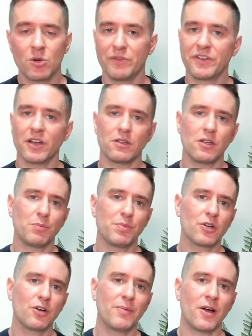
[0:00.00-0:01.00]
We've got a little
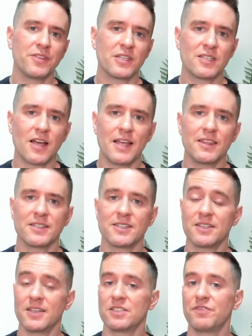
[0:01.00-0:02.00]
blurb on the side that
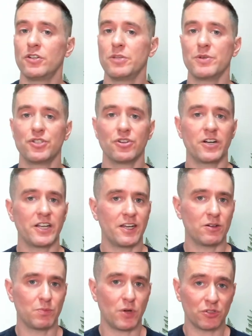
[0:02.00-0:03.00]
says it's fully matured
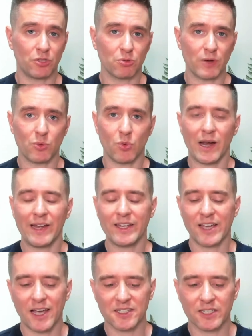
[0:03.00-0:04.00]
in Bordeaux red wine
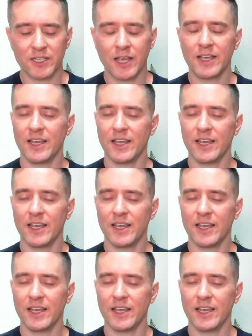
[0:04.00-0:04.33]
casks.